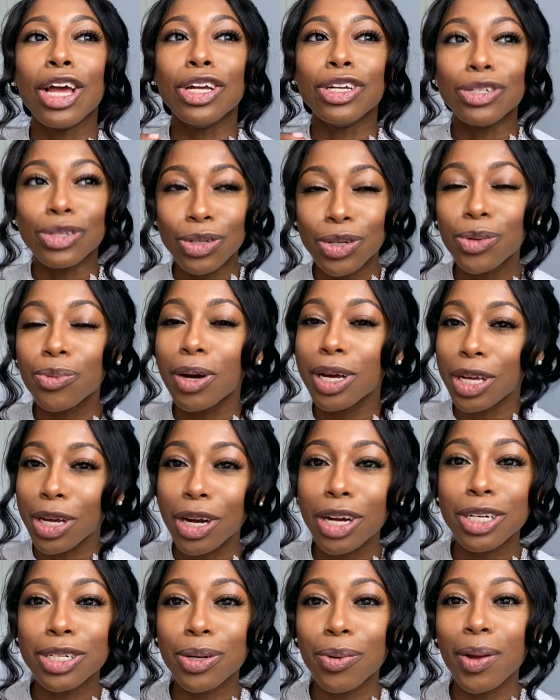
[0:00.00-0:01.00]
do what
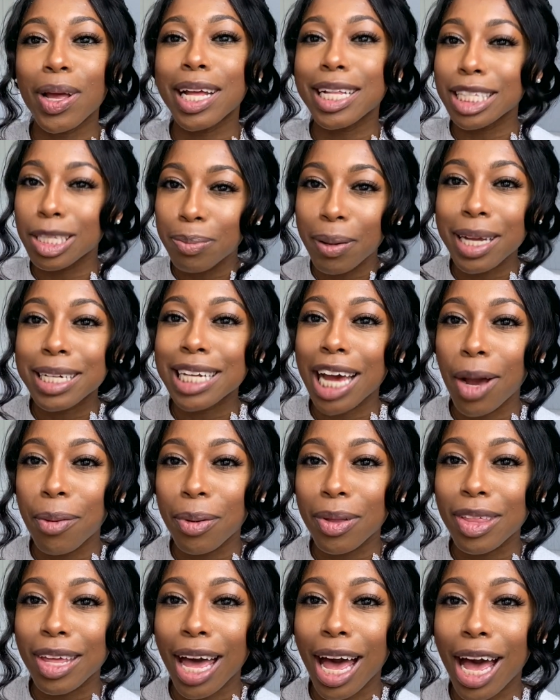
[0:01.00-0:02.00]
you're doing and spend time
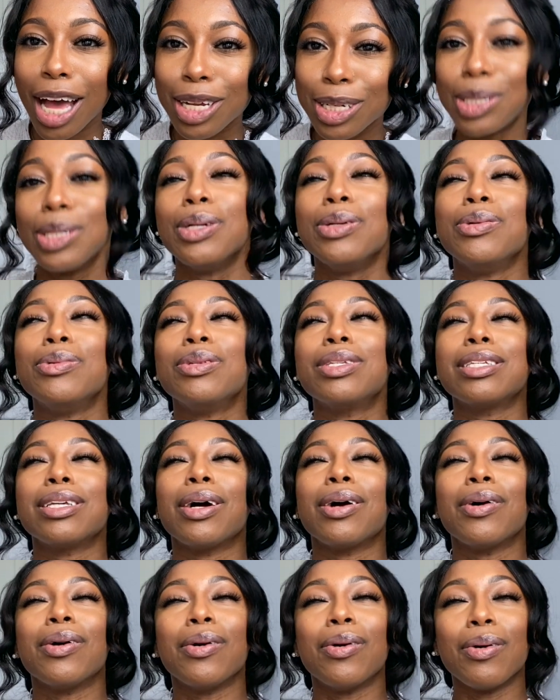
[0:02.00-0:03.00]
with God too.
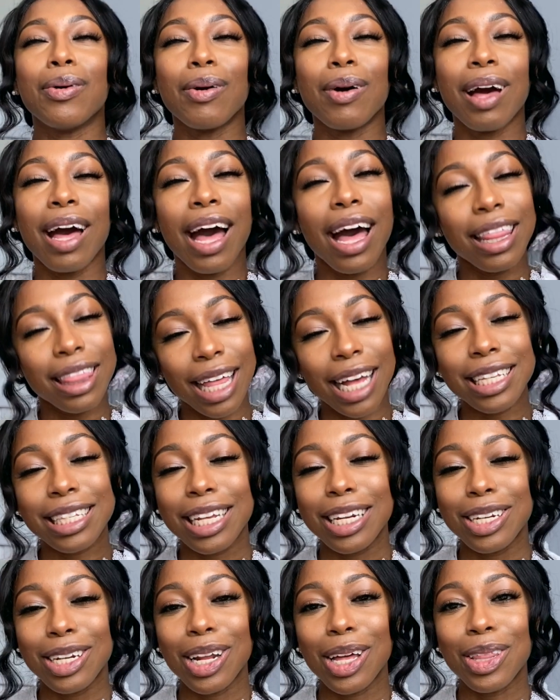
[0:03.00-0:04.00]
So that's
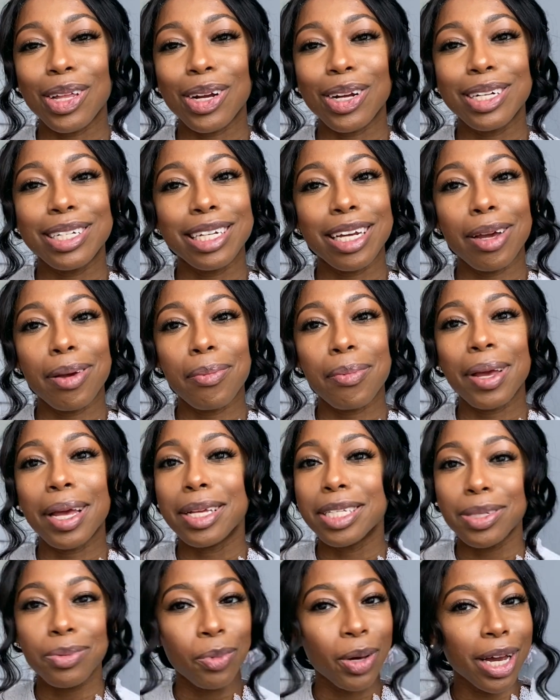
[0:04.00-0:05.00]
another tip.
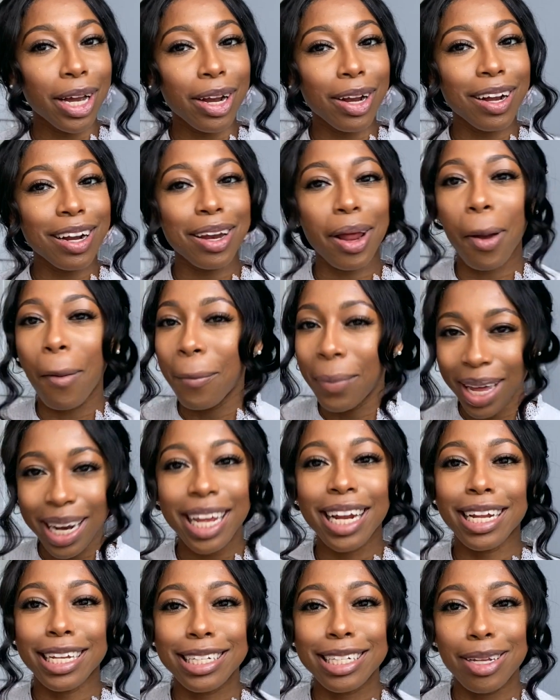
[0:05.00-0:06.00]
It's weird, but
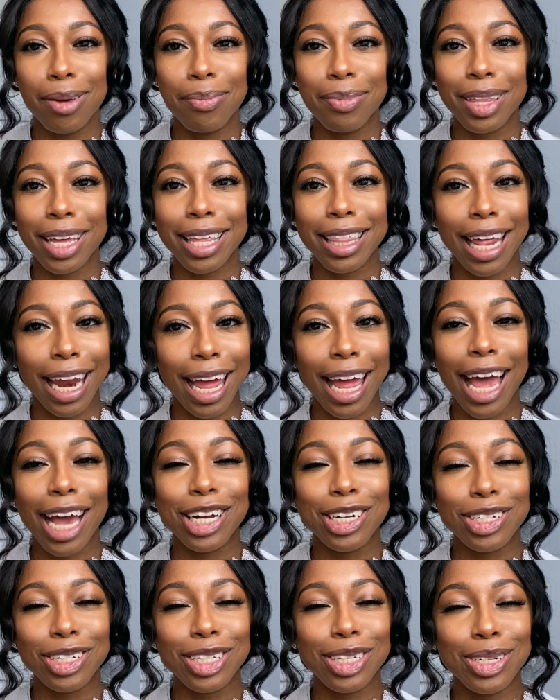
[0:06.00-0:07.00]
it is something that I
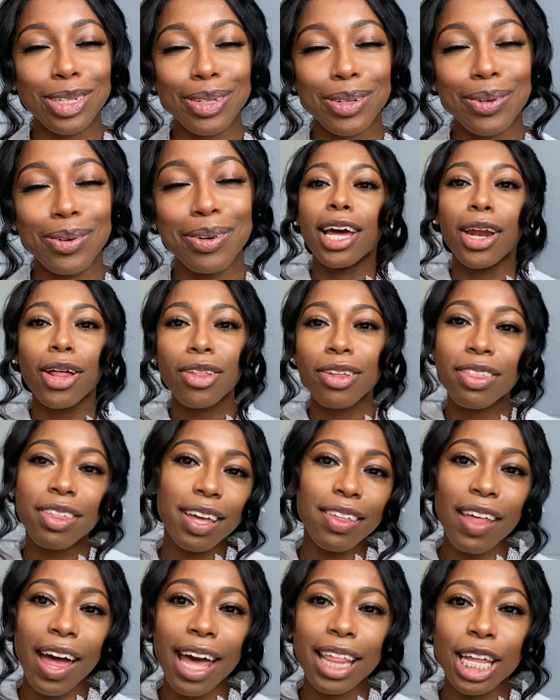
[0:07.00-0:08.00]
actually do. Another
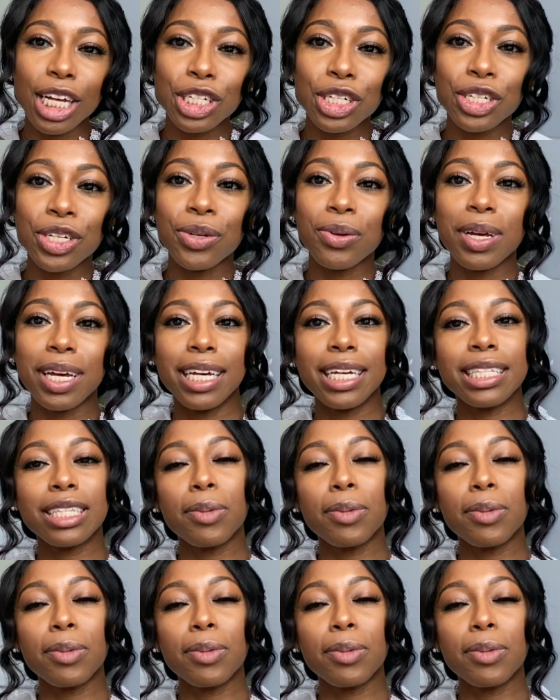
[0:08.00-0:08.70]
thing that I like to do is